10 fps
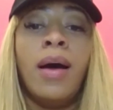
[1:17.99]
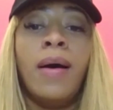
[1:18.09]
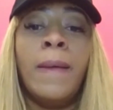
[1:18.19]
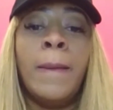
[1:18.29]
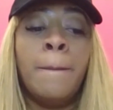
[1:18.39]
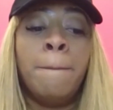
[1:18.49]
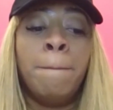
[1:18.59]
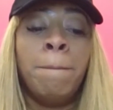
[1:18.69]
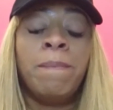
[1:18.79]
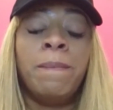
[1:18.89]

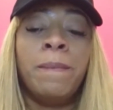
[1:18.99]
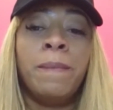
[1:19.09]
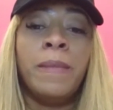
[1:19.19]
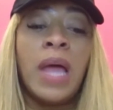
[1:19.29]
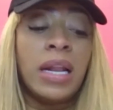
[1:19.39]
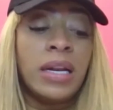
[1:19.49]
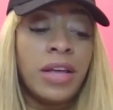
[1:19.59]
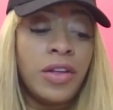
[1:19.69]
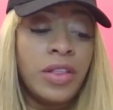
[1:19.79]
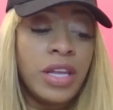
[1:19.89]

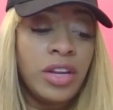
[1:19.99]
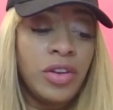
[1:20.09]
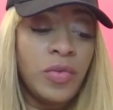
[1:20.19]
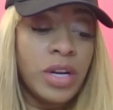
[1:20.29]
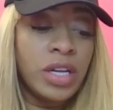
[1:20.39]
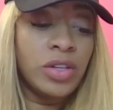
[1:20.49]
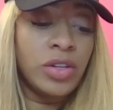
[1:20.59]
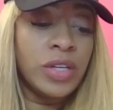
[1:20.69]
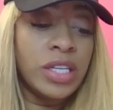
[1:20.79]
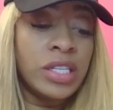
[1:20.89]
Another thing you want to
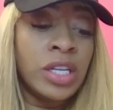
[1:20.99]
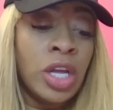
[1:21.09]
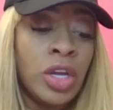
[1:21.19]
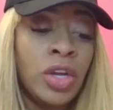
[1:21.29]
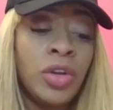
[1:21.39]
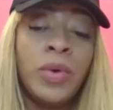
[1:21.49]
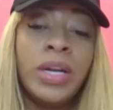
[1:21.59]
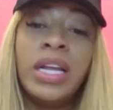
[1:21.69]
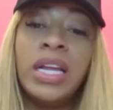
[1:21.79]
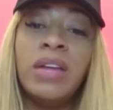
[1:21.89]
do is you
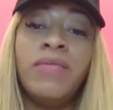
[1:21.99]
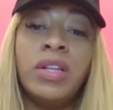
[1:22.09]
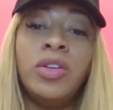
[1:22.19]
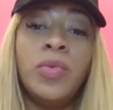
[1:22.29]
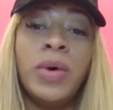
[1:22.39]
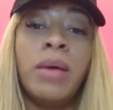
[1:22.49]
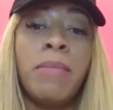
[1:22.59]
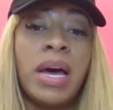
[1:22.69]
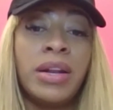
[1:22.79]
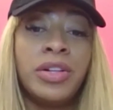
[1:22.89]
want to
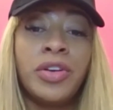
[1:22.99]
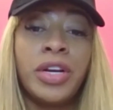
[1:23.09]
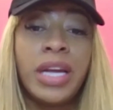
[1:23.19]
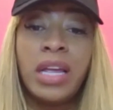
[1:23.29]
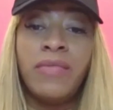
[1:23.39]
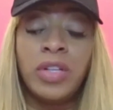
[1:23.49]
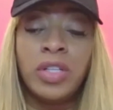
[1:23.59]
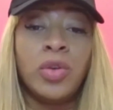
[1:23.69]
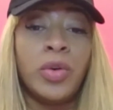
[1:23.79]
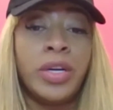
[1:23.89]
monitor your
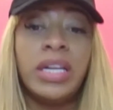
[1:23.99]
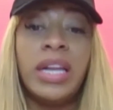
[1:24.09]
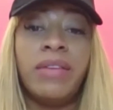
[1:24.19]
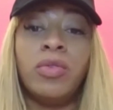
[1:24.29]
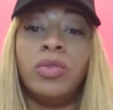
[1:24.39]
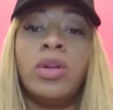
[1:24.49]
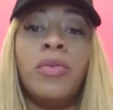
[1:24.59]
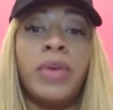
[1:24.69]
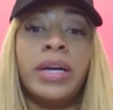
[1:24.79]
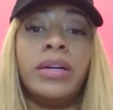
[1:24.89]
inventory levels
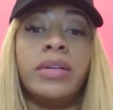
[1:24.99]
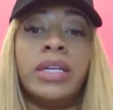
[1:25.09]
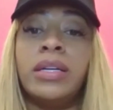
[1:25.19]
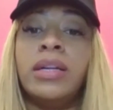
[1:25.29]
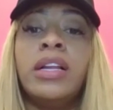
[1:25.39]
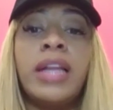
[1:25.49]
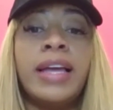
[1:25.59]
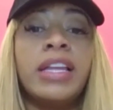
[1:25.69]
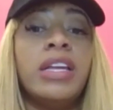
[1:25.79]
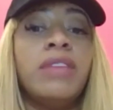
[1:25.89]
regularly,
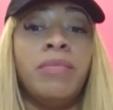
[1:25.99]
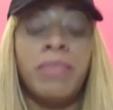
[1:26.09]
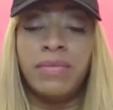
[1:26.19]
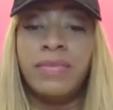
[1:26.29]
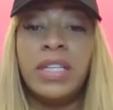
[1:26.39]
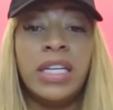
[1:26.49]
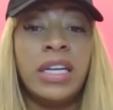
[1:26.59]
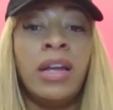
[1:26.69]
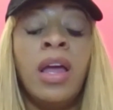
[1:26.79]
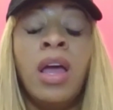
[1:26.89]
like even
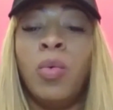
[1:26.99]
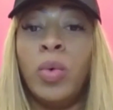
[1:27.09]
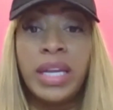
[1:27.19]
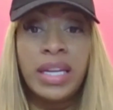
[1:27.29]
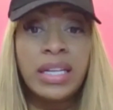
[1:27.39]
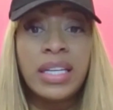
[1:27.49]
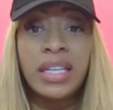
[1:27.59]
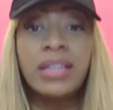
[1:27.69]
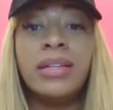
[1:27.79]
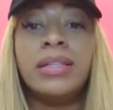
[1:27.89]
monthly,
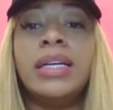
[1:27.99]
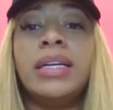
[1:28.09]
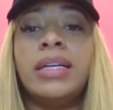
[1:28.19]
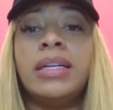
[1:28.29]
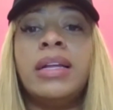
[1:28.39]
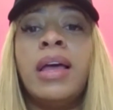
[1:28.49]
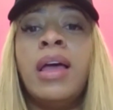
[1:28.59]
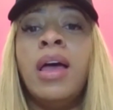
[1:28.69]
weekly is good.